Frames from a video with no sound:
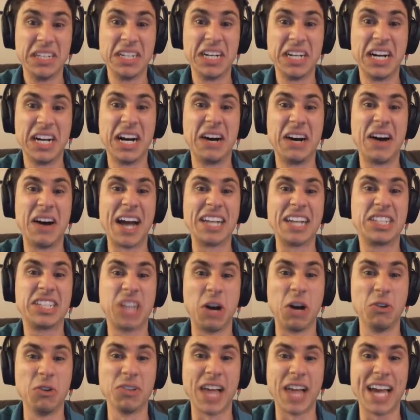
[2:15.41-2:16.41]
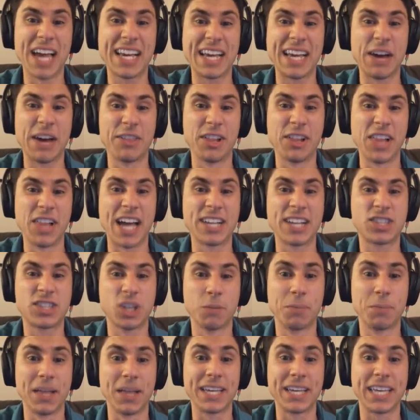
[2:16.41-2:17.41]
Oh, I don't like how the lights are
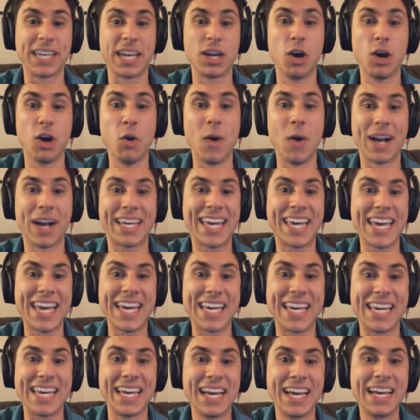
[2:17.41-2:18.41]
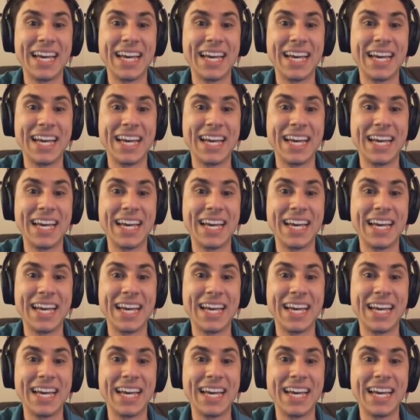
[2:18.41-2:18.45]
blinking. Ooh, a key!